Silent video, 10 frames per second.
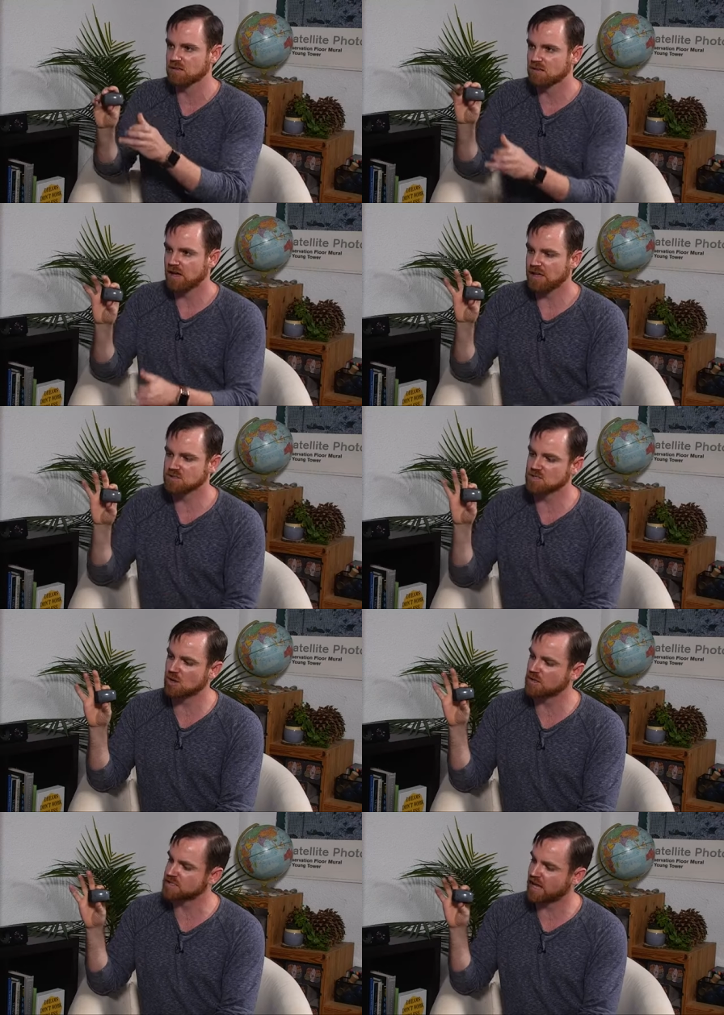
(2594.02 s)
And
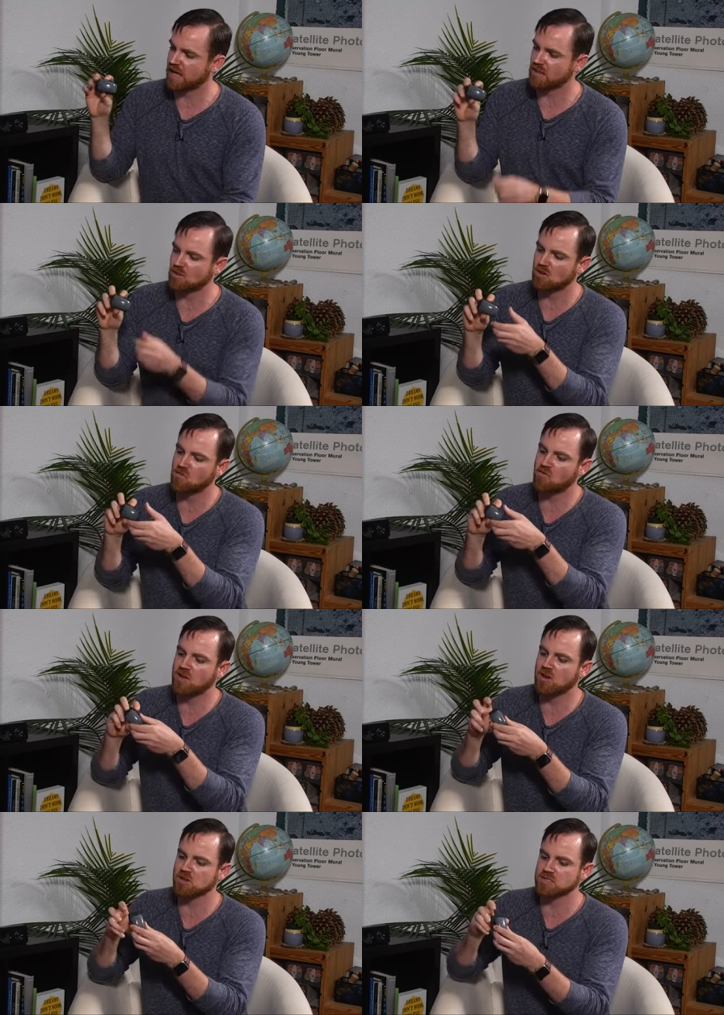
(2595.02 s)
so it's a little
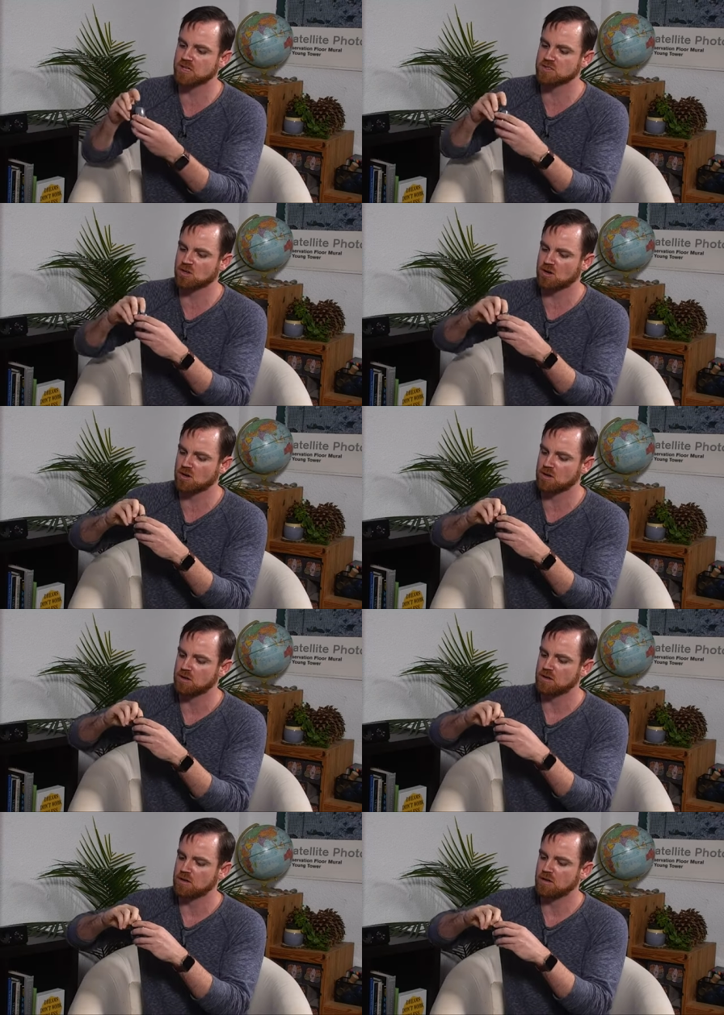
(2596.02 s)
finger sensor
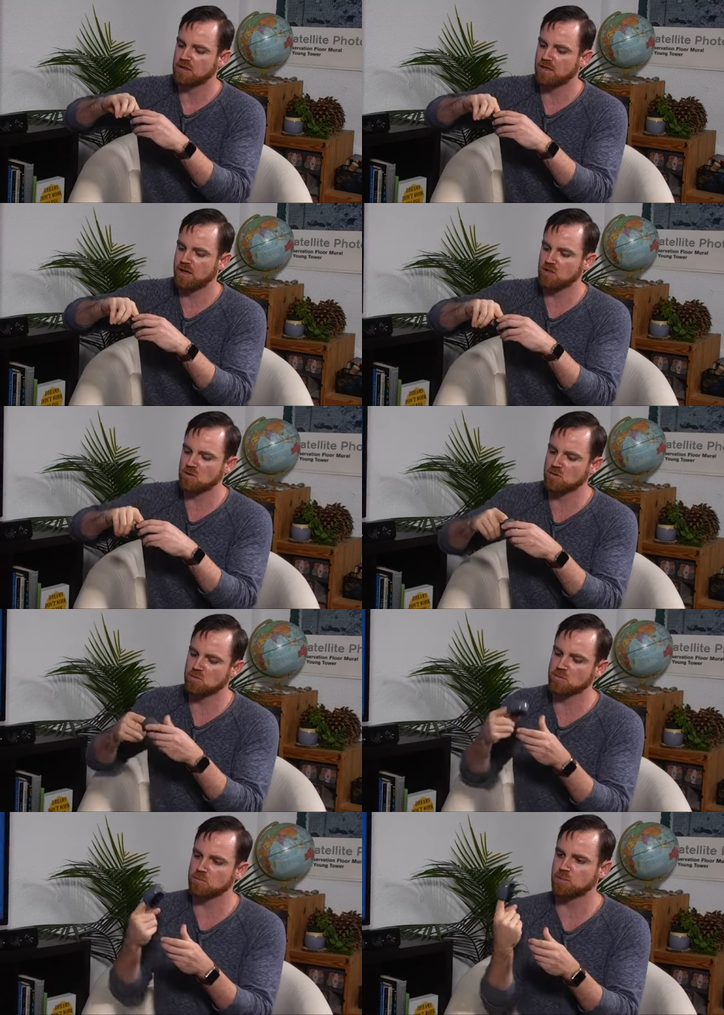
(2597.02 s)
that
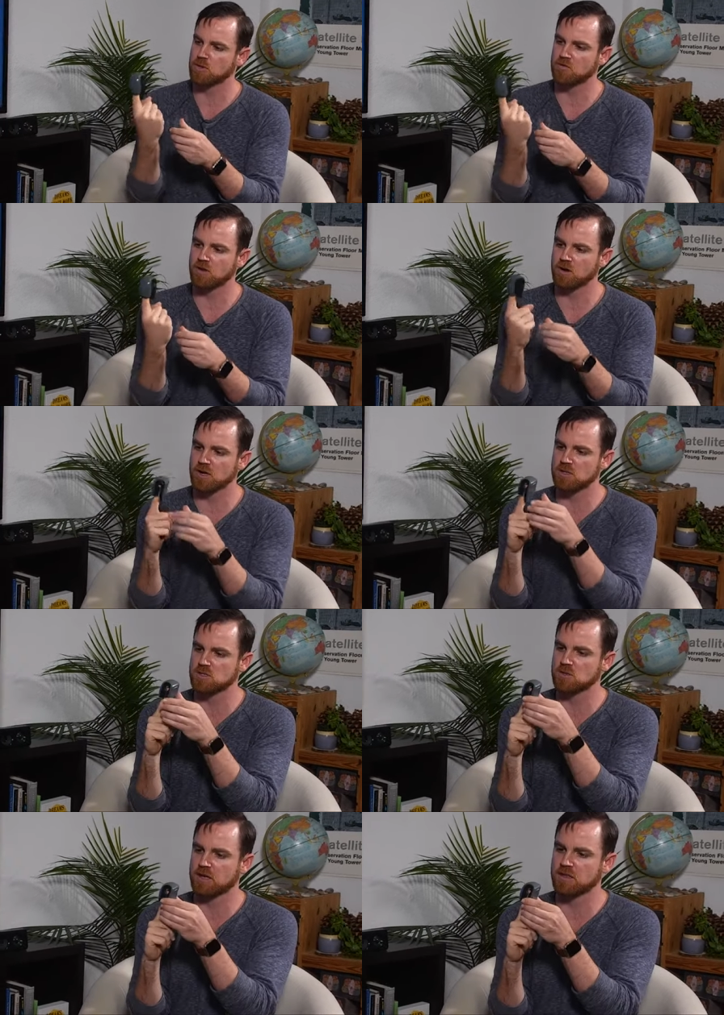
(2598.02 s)
you put your finger
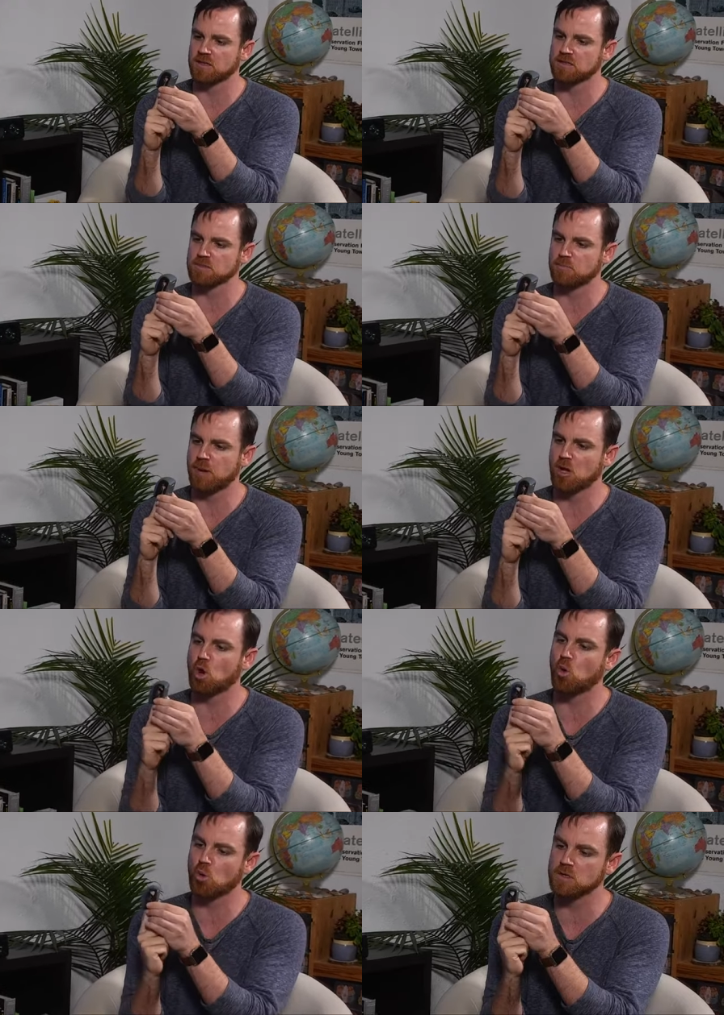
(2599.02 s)
into like this okay. by
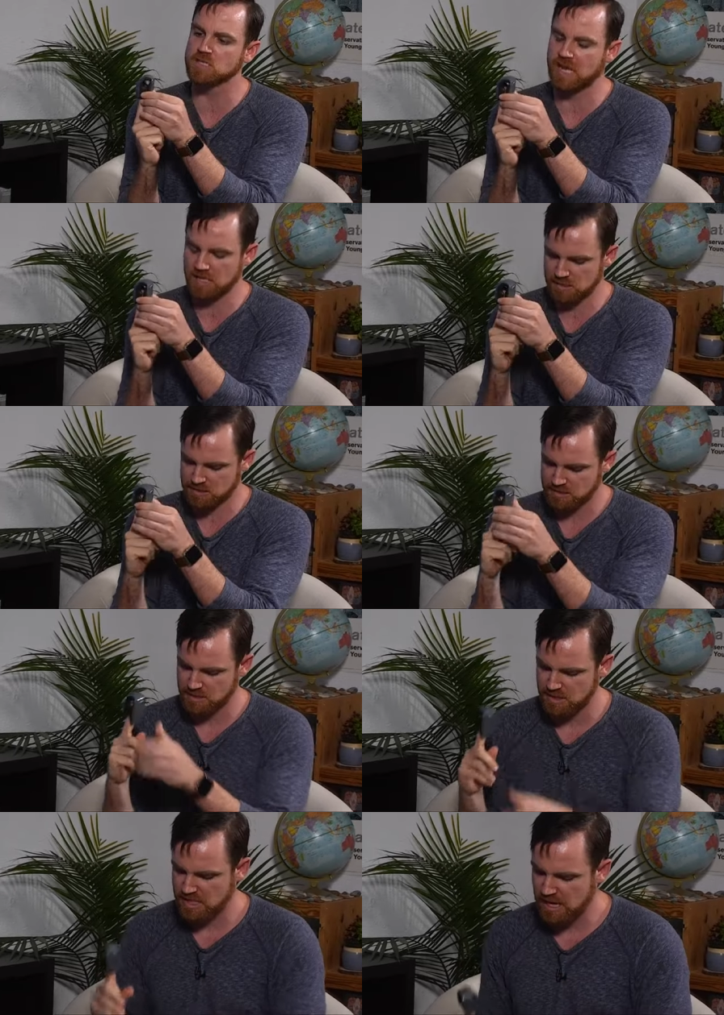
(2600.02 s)
CorSense,
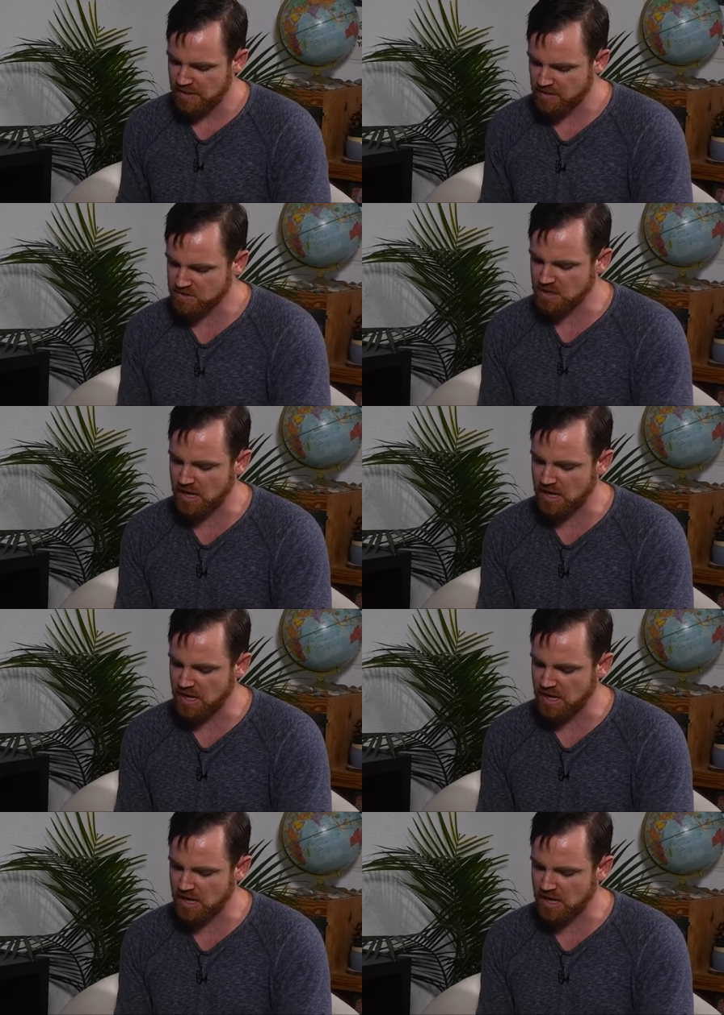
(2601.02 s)
and there's an